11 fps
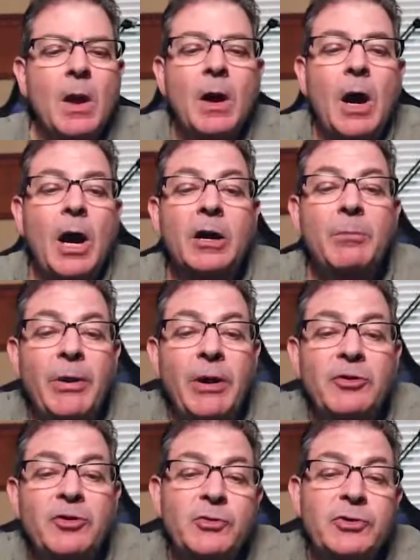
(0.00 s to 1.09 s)
Uh, compare
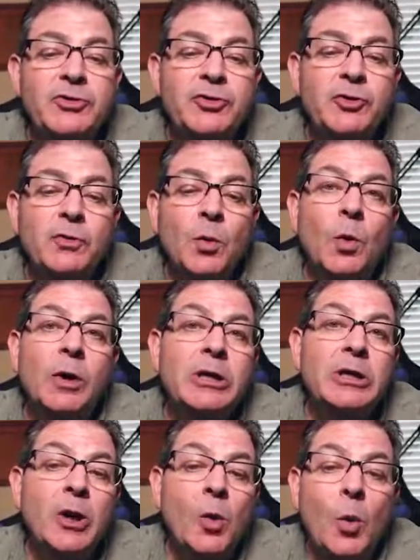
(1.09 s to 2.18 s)
this with a student working
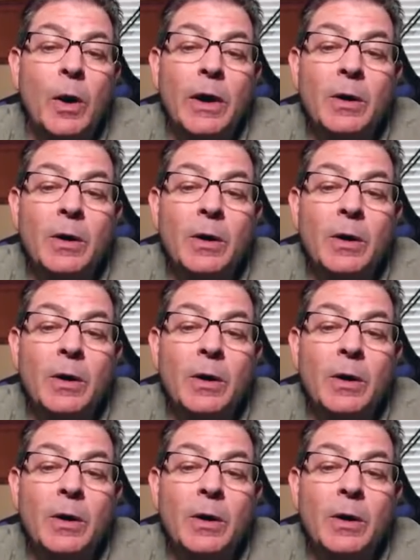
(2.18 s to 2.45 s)
in a one